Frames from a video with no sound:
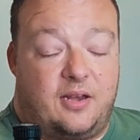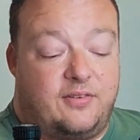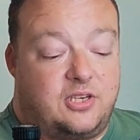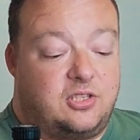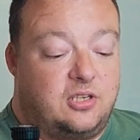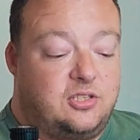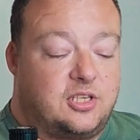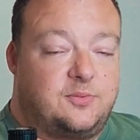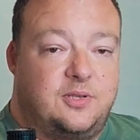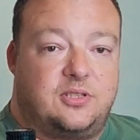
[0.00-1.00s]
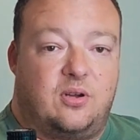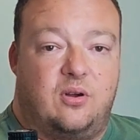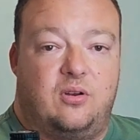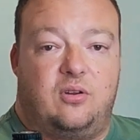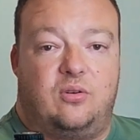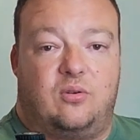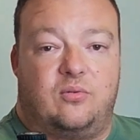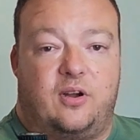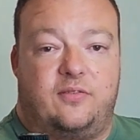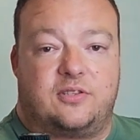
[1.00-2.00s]
elevation adjustments on your
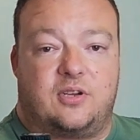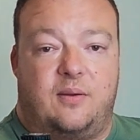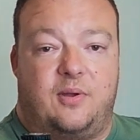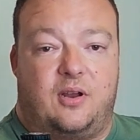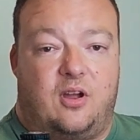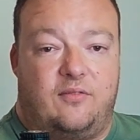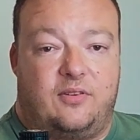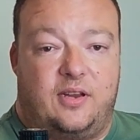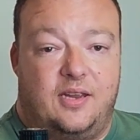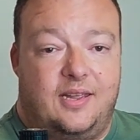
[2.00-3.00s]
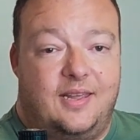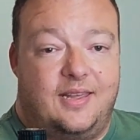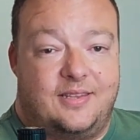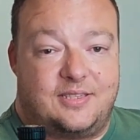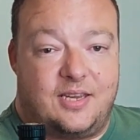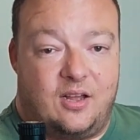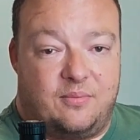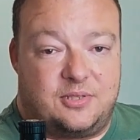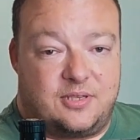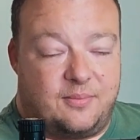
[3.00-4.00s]
rifle scope, and hopefully this
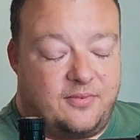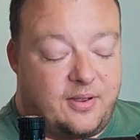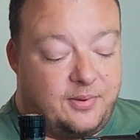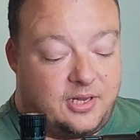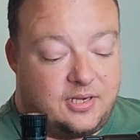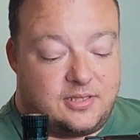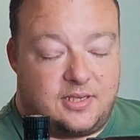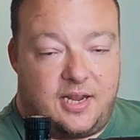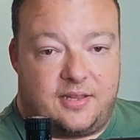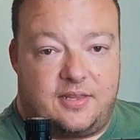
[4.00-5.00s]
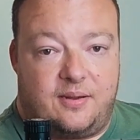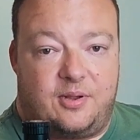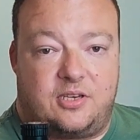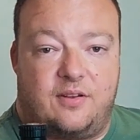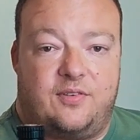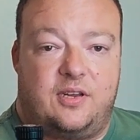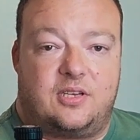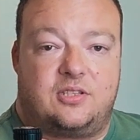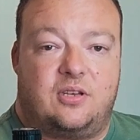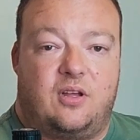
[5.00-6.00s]
helps some of our beginners out there. But don't
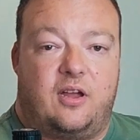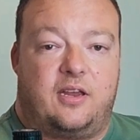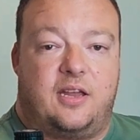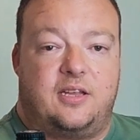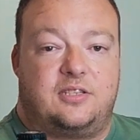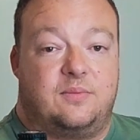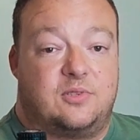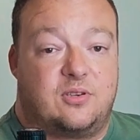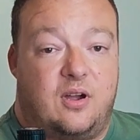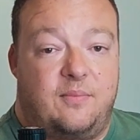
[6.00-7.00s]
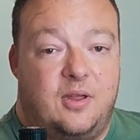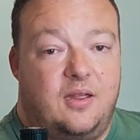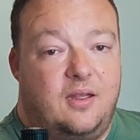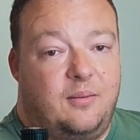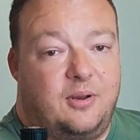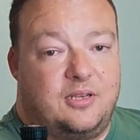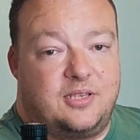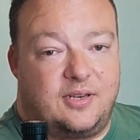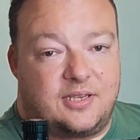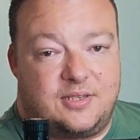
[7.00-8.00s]
forget to like and subscribe. But
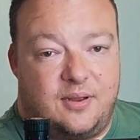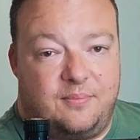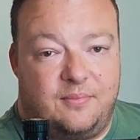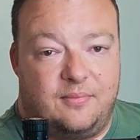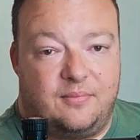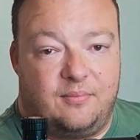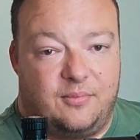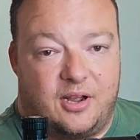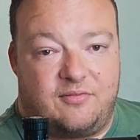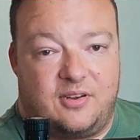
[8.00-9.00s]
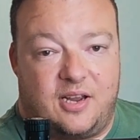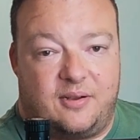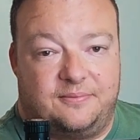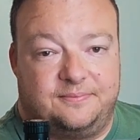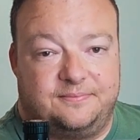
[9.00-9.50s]
until next time, bye for now.